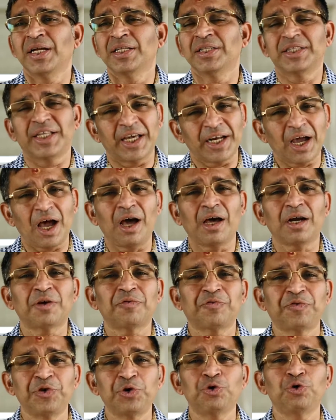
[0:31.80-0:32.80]
There are
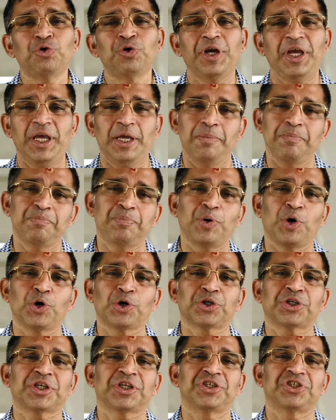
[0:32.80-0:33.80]
a few
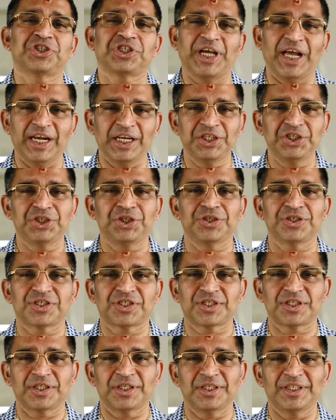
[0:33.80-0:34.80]
important
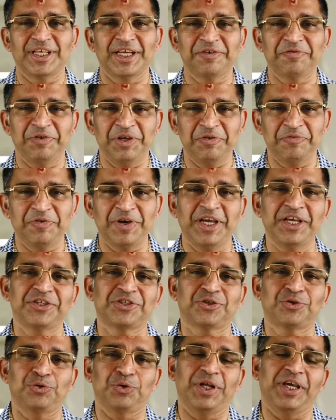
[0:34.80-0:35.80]
challenges that we
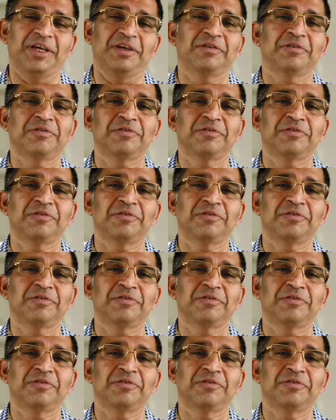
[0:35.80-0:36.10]
face today.